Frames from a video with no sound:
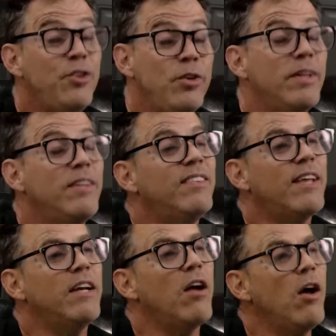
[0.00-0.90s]
it's
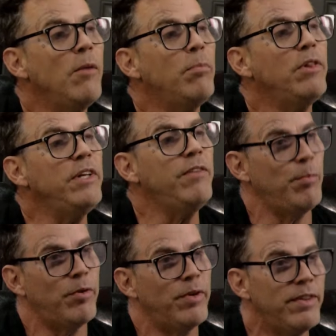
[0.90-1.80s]
like
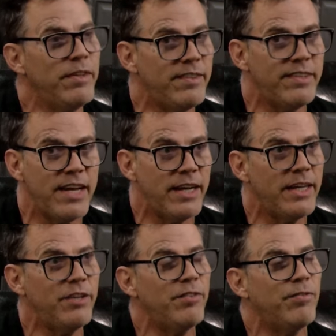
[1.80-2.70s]
unbelievable in this day and
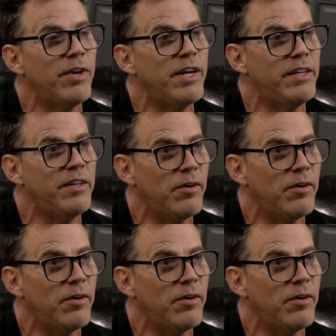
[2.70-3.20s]
age of radio.